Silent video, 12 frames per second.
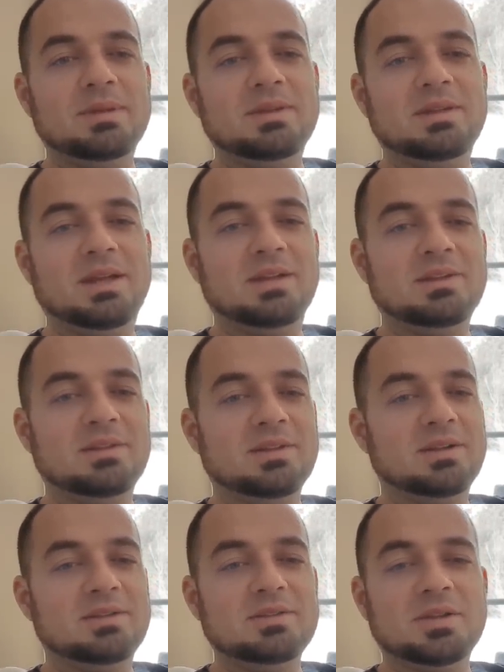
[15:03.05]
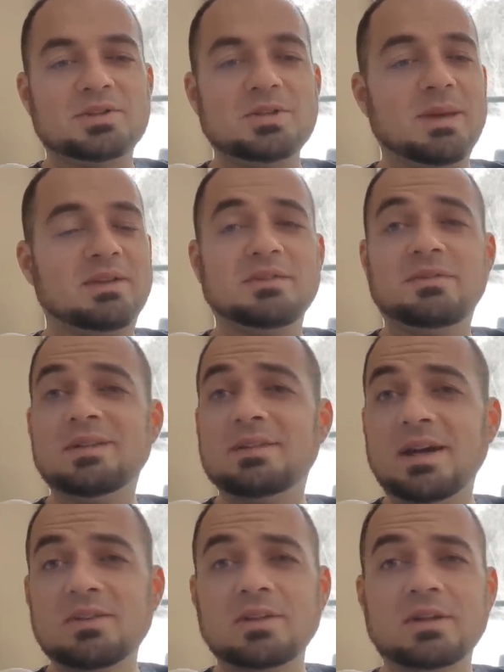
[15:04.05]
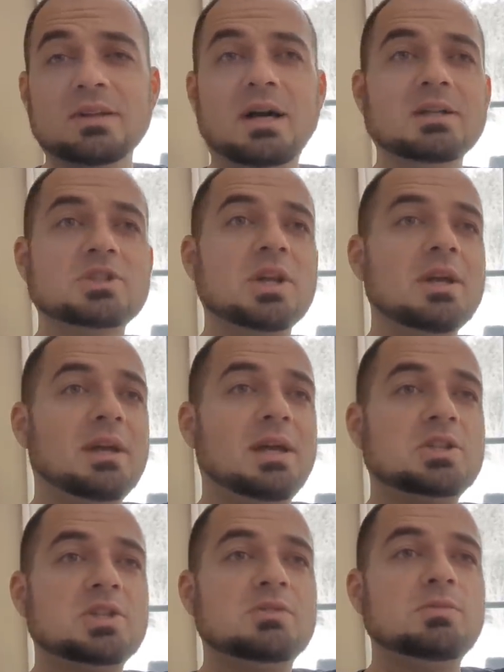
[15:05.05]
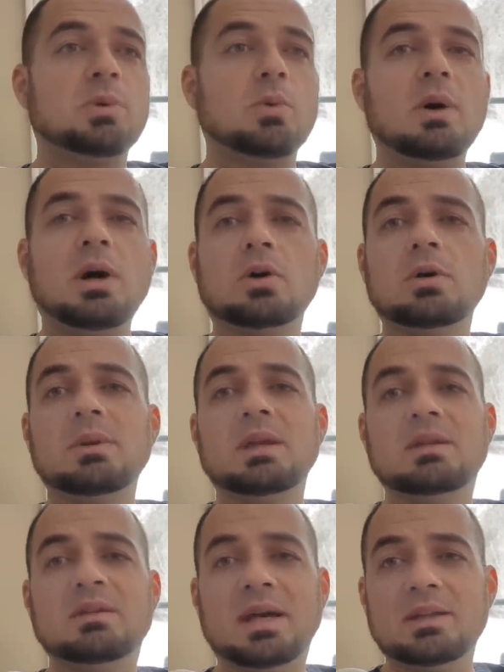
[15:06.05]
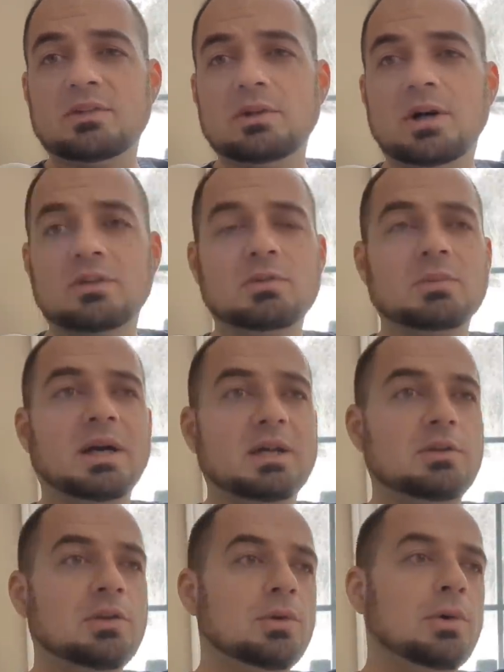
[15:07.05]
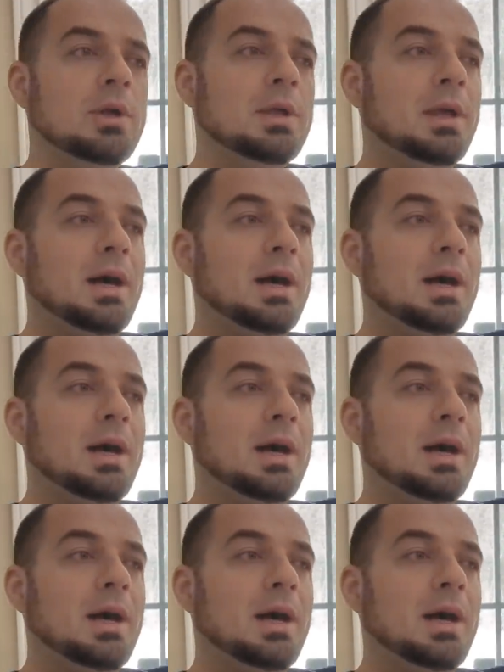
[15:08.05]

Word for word: And, and uh, you know, she makes a fantastic lunch and she's super welcoming. And Dan's an awesome guy, too.